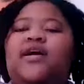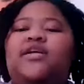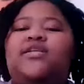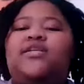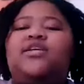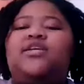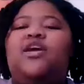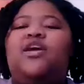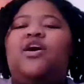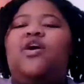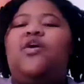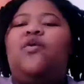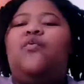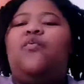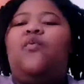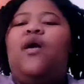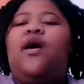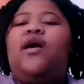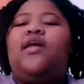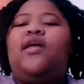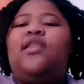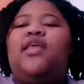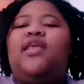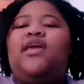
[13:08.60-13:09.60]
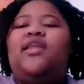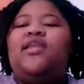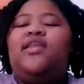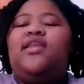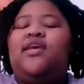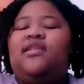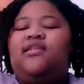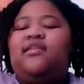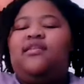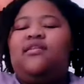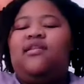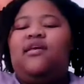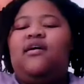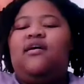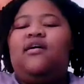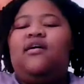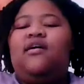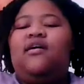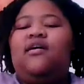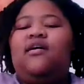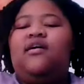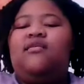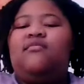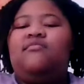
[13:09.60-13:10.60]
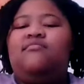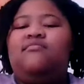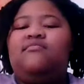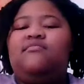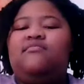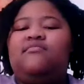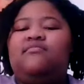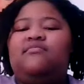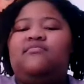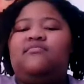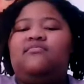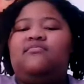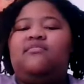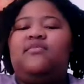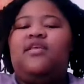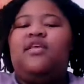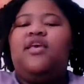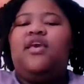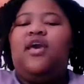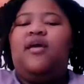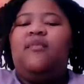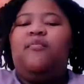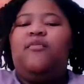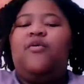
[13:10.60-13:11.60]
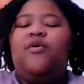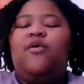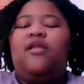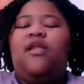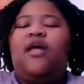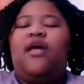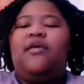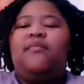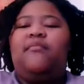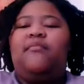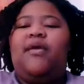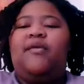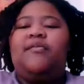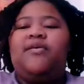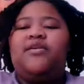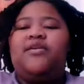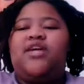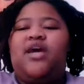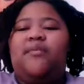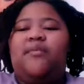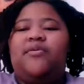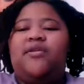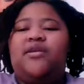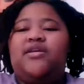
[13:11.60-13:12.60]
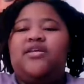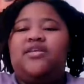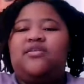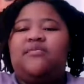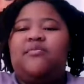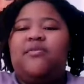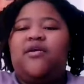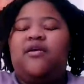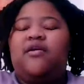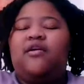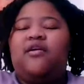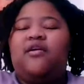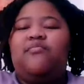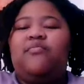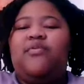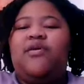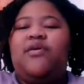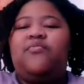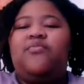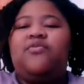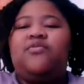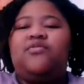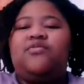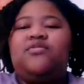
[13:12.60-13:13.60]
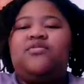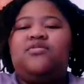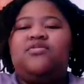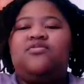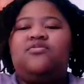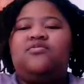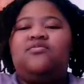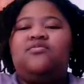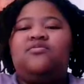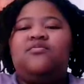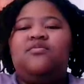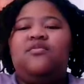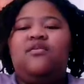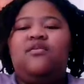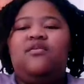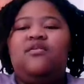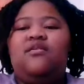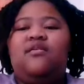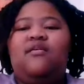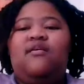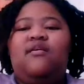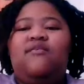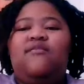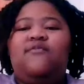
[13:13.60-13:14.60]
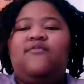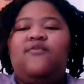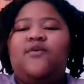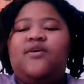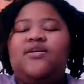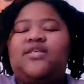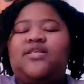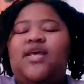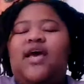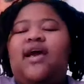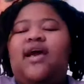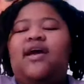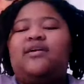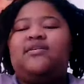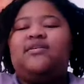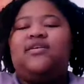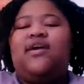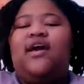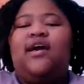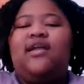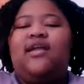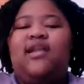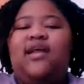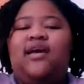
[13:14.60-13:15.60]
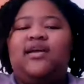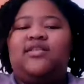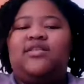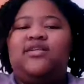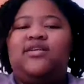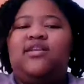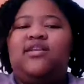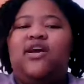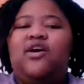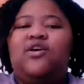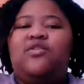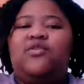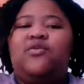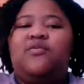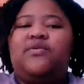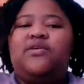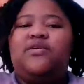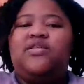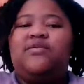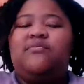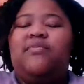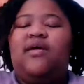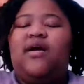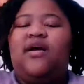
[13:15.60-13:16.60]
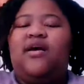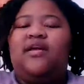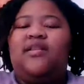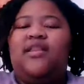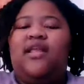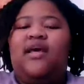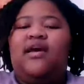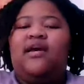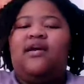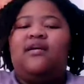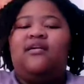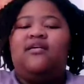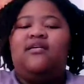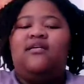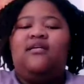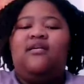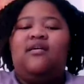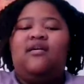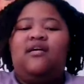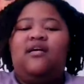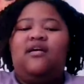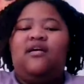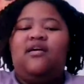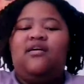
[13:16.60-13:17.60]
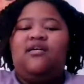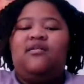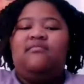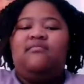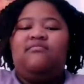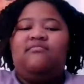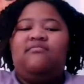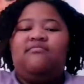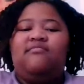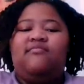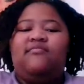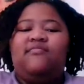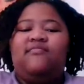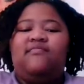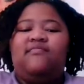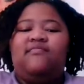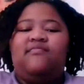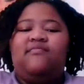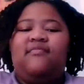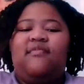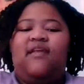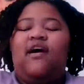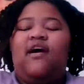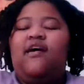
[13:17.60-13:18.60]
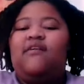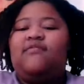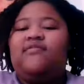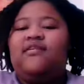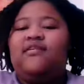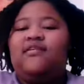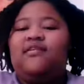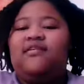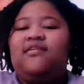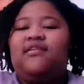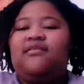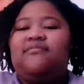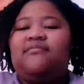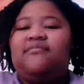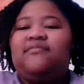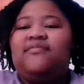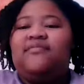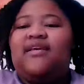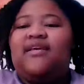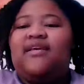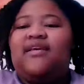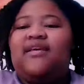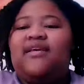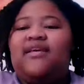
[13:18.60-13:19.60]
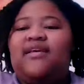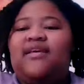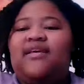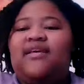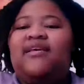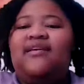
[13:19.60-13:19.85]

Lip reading: to know why they didn't get more like maybe Japanese American people to voice act. I'd like to know the reason behind that. I have to look it up and